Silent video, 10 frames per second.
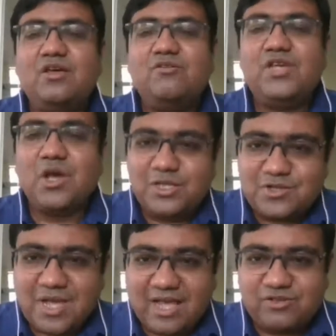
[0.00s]
We
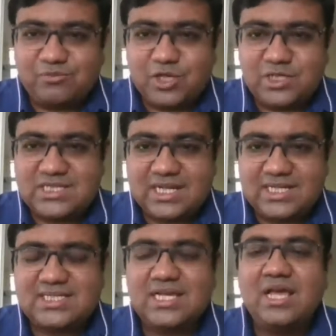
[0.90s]
also have amongst
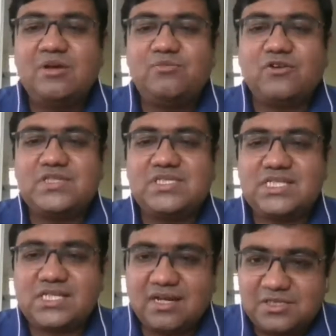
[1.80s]
us Professor
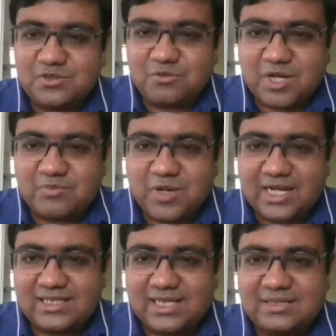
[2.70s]
Sharat Kumar
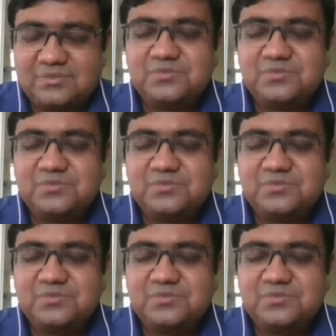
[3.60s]
Palita,